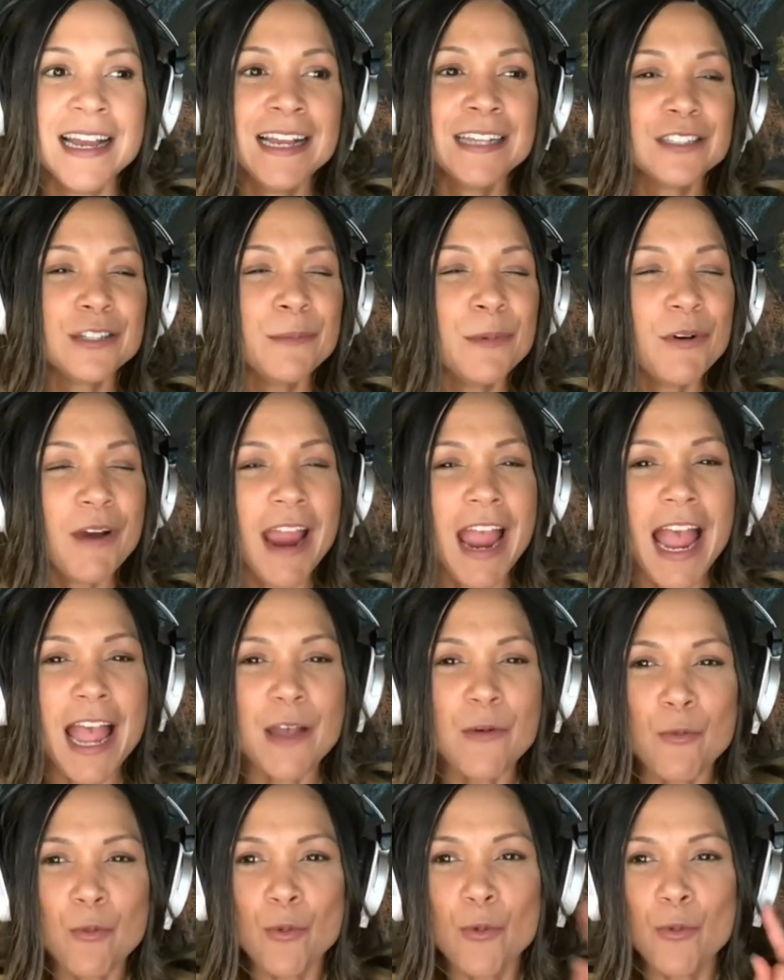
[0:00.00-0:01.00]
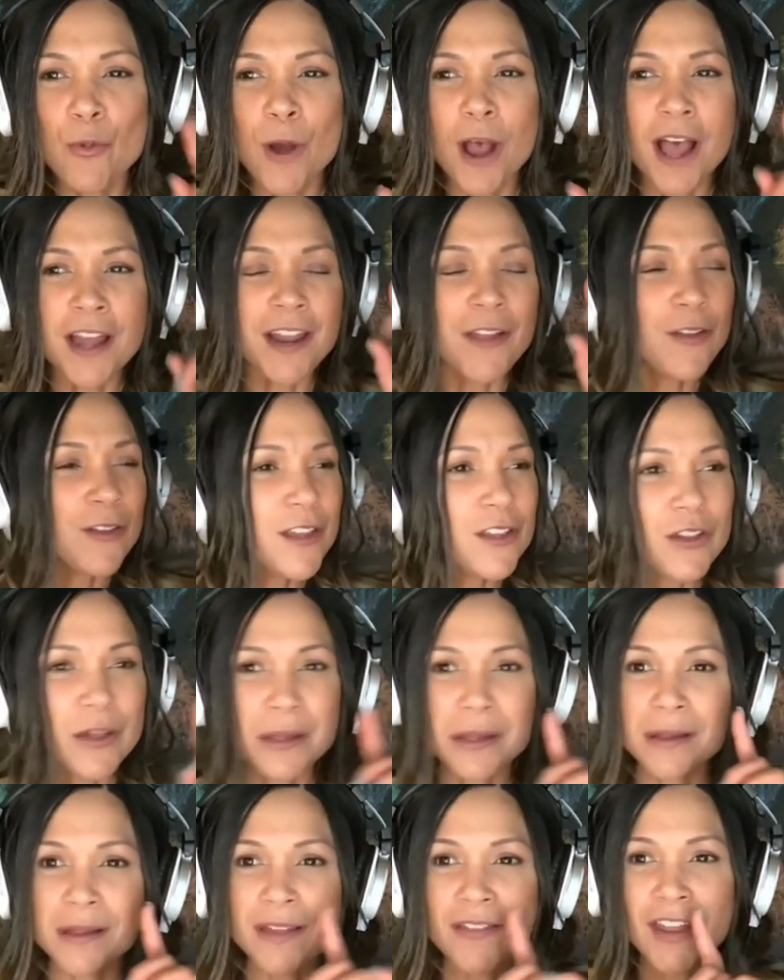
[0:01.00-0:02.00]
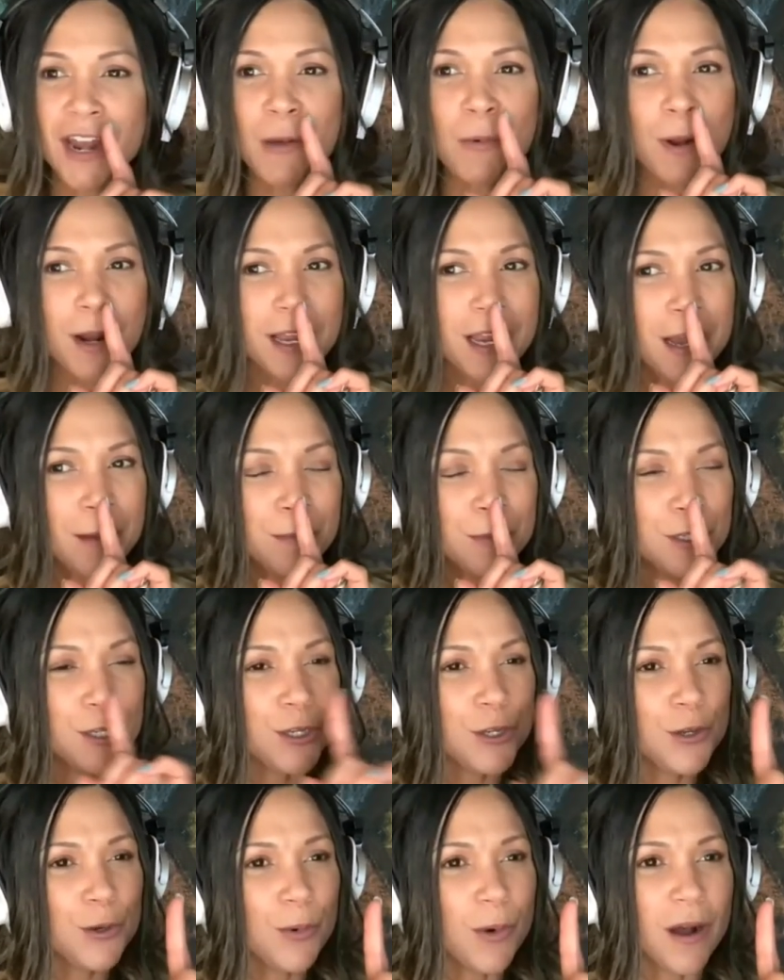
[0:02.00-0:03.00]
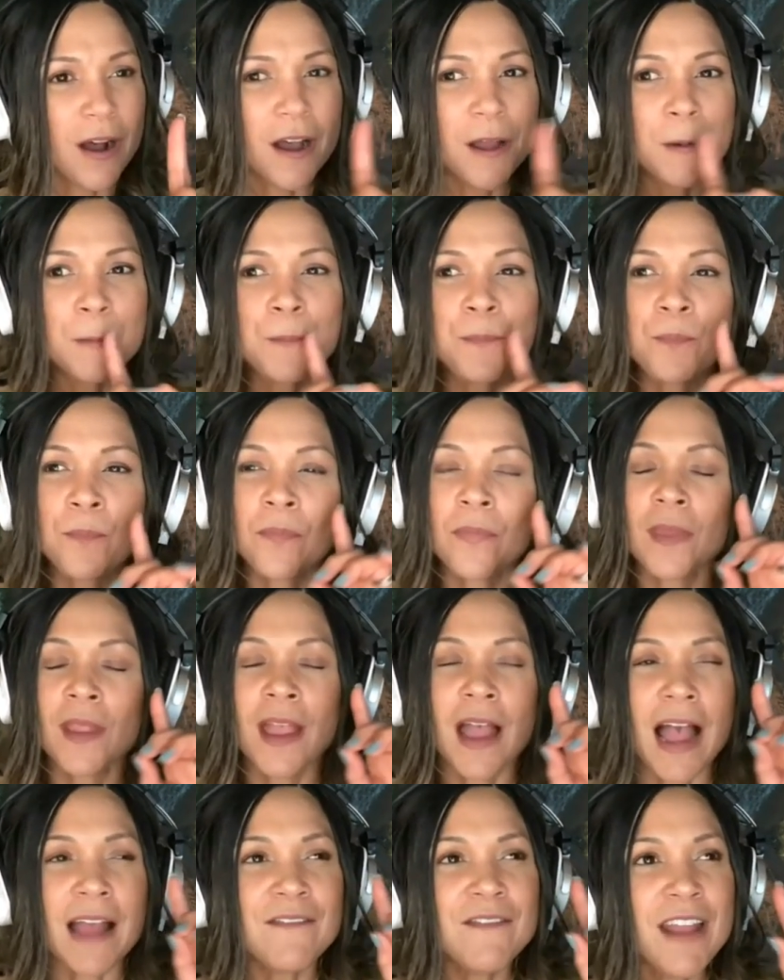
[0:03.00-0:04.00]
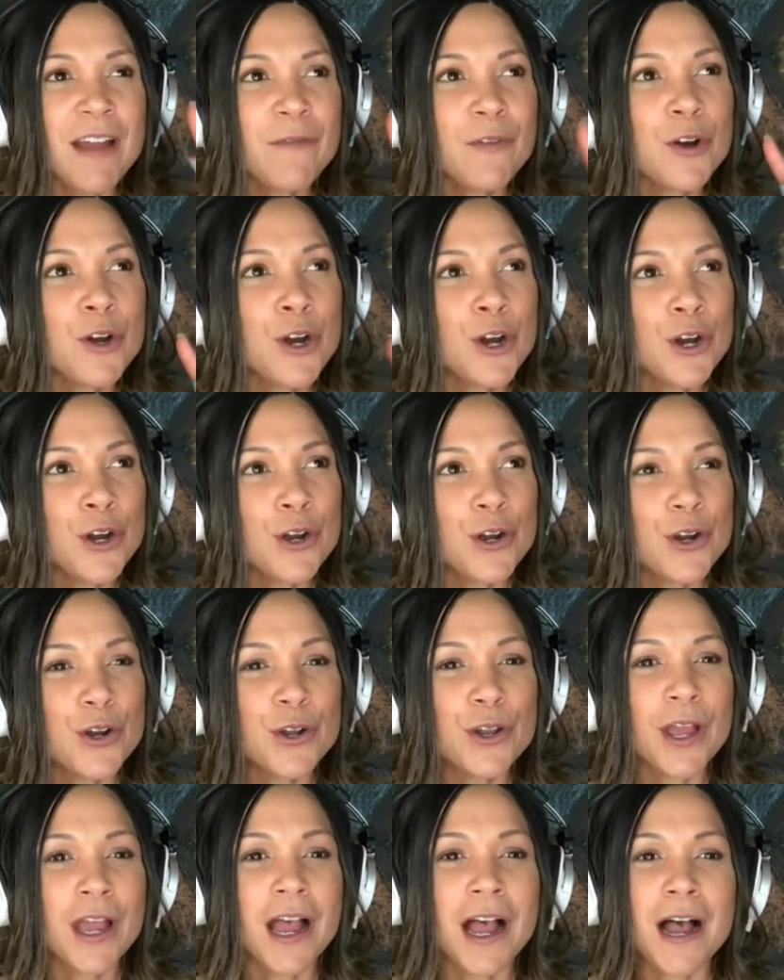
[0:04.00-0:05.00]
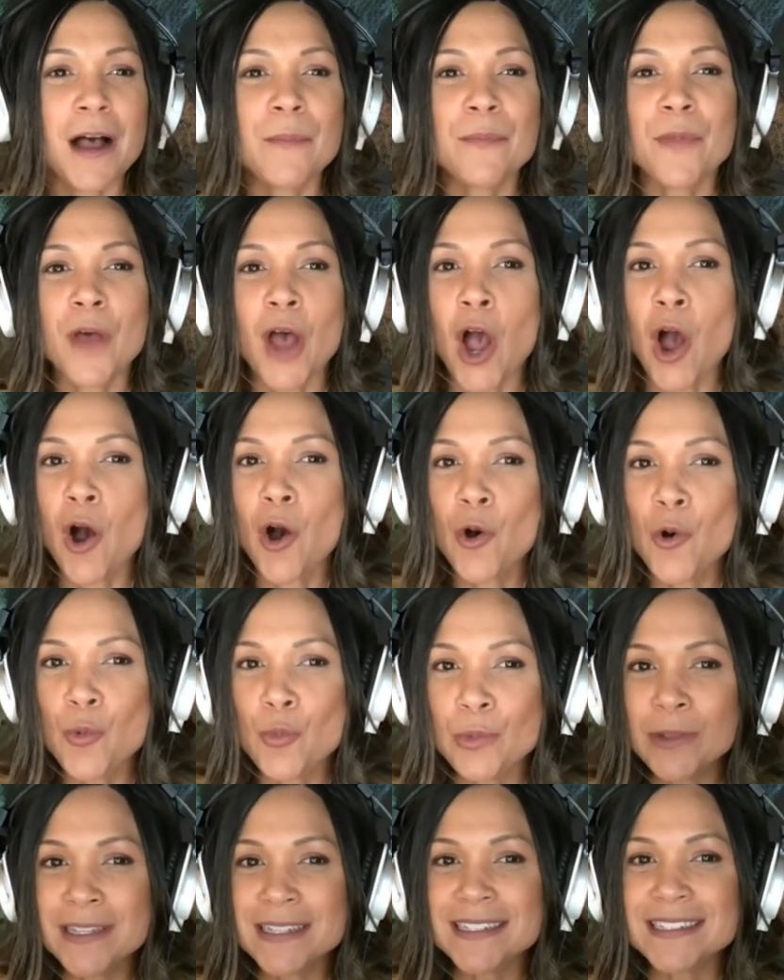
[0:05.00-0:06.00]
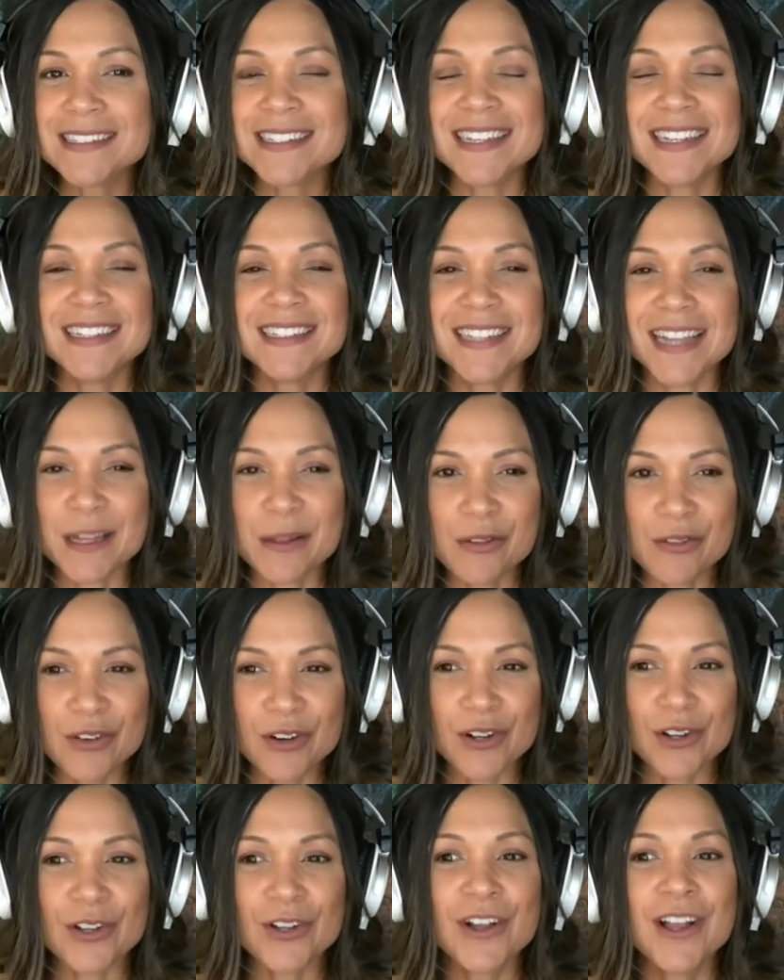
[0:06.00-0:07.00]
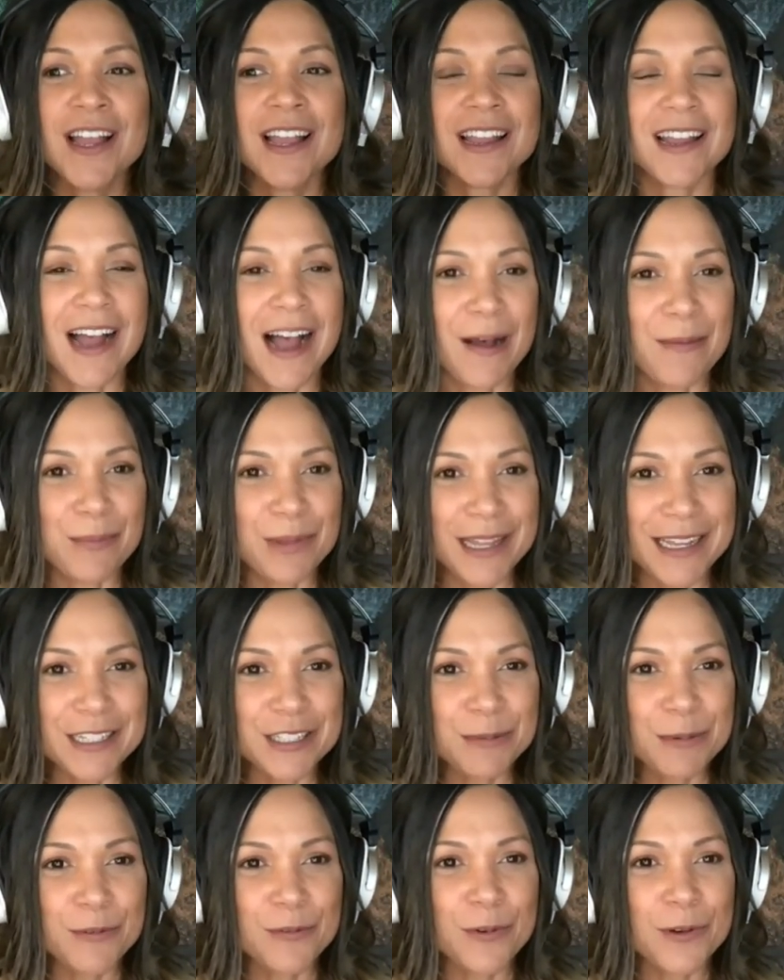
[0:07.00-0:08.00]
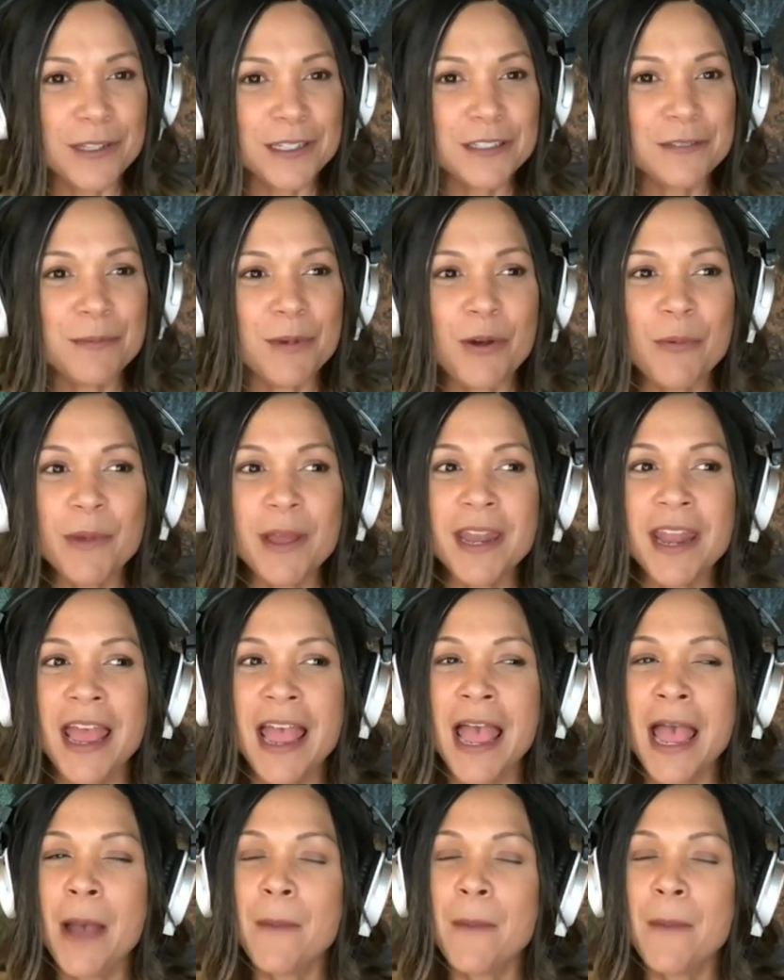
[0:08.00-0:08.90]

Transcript: So, Mariah, another thing Jesse said that I want to come to you on I've never heard um, homeless industrial complex before this moment,